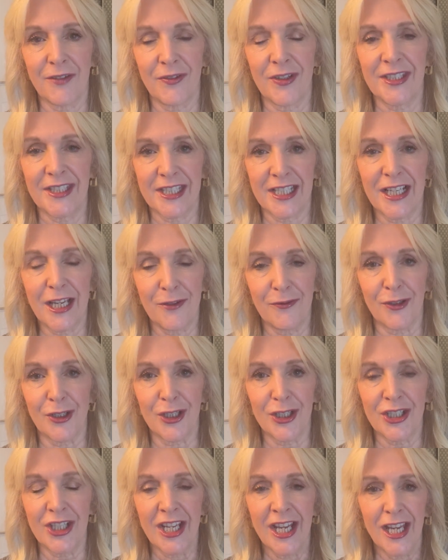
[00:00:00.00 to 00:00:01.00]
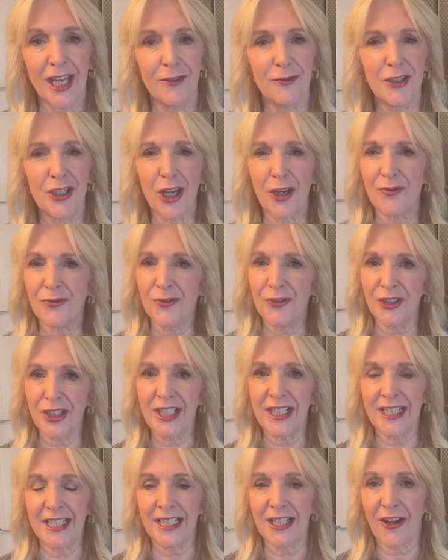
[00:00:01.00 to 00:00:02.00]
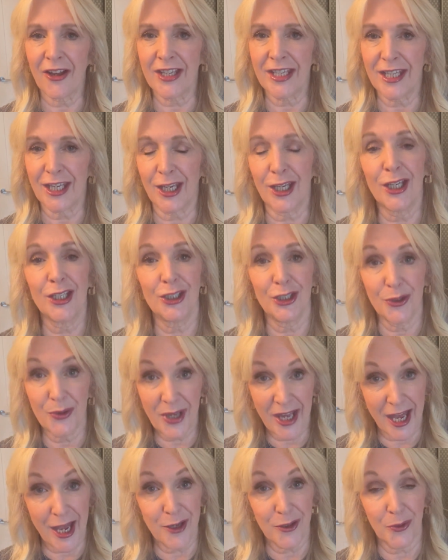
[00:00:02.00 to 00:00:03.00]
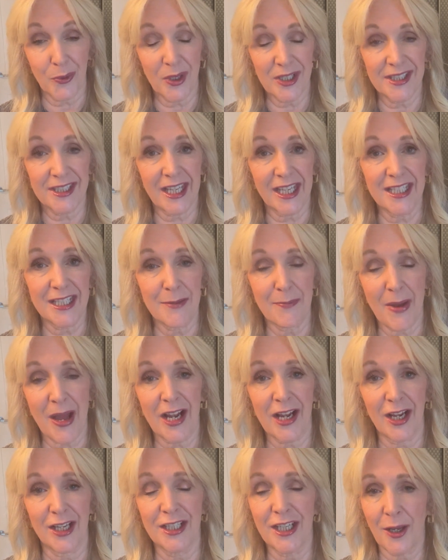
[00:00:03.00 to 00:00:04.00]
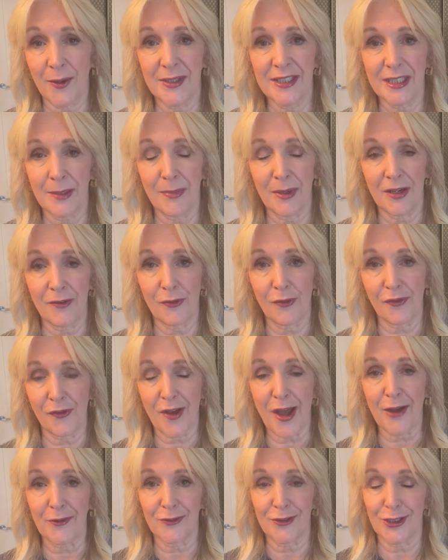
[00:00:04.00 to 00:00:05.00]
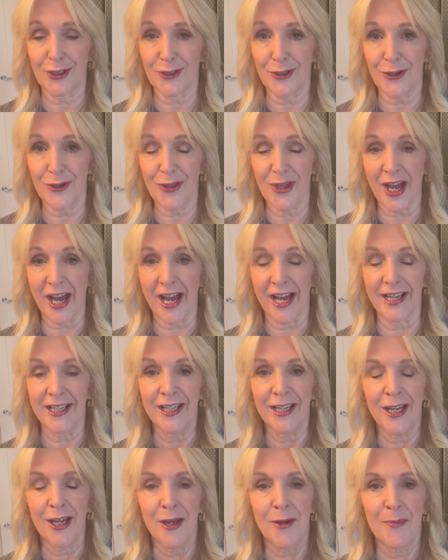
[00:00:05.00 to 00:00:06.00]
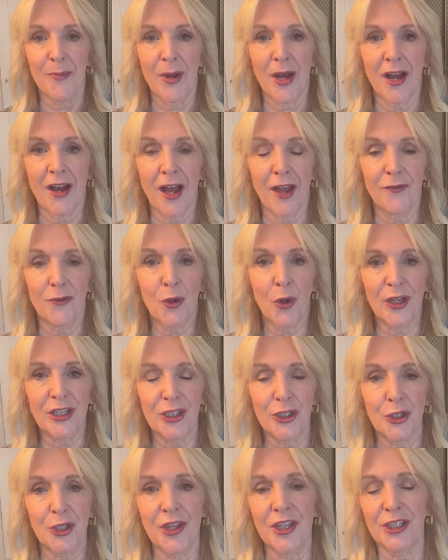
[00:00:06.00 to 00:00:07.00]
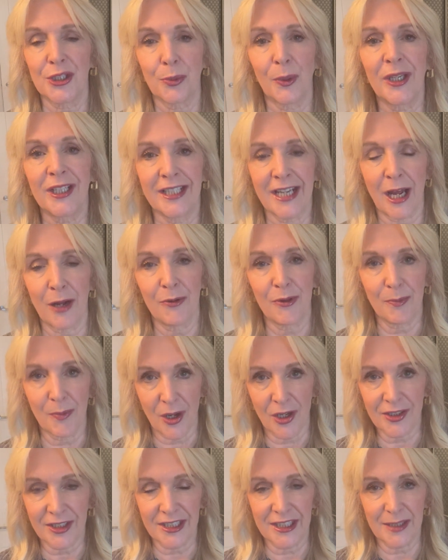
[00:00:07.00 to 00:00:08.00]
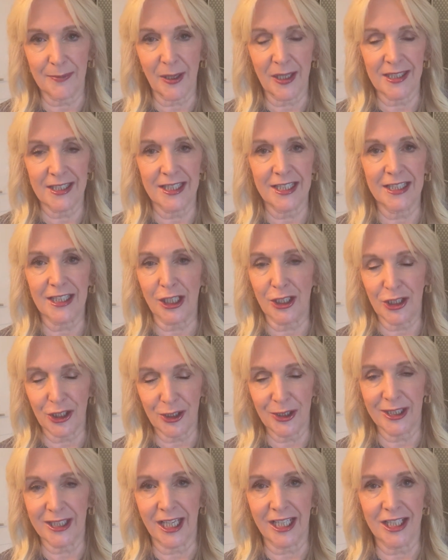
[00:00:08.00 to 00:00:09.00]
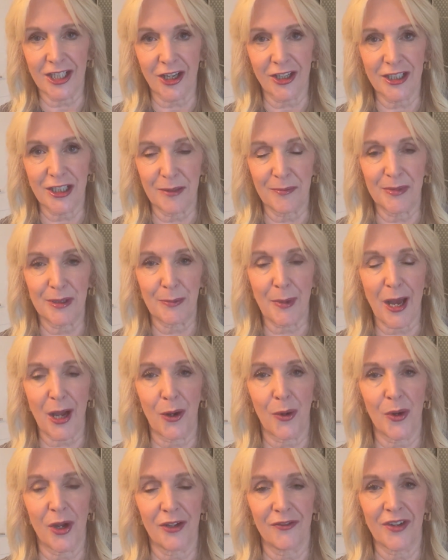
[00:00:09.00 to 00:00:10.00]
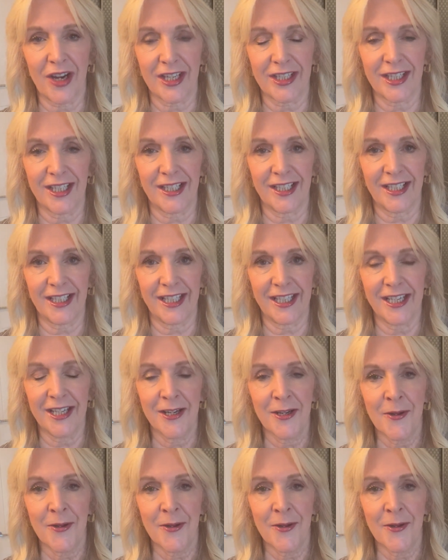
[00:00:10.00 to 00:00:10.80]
it's delivered, if you don't really like it, you can always send it back. I know it's a bit of a faff to do that, but I've got into the swing now with Marks and Spencer's. I do send items back quite regularly.